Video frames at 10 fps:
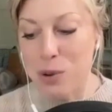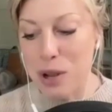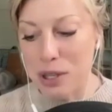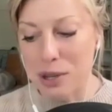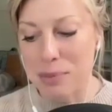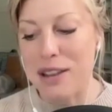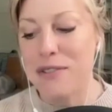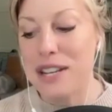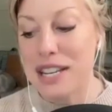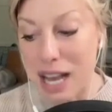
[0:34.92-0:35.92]
welcome a
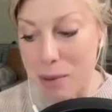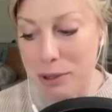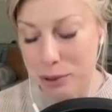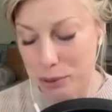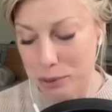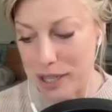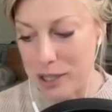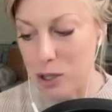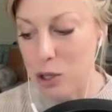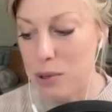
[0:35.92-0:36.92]
phenomenal
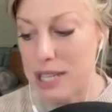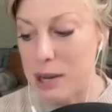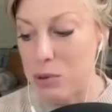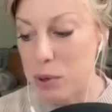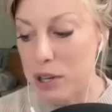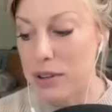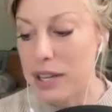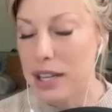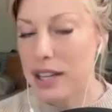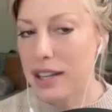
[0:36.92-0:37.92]
writer who was named one of
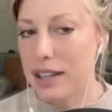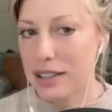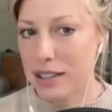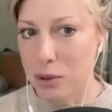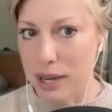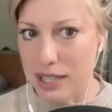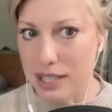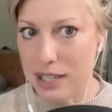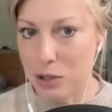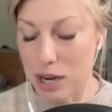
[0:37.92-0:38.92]

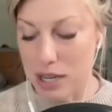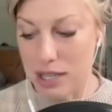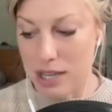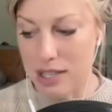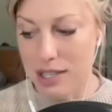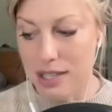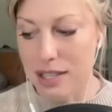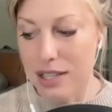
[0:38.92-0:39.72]
Granta's